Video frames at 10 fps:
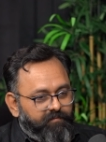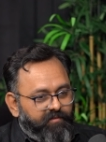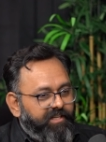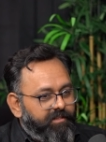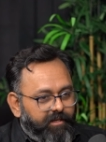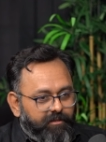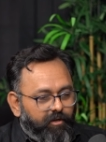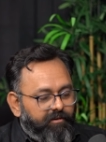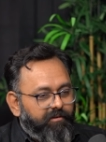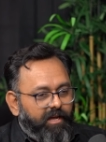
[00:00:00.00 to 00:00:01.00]
three things, or
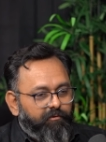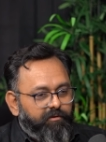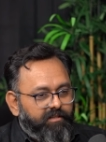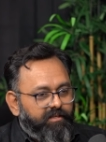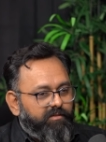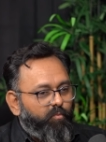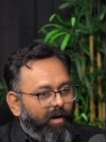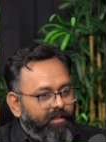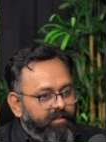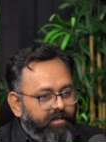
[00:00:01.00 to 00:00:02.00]
even I would say just
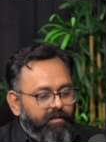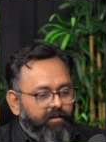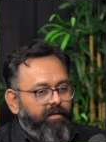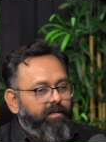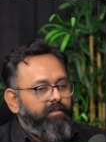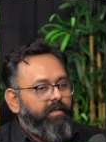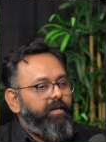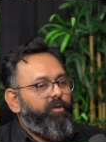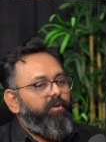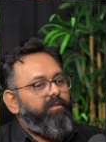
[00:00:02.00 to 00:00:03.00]
one thing that
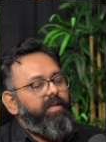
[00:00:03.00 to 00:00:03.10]
you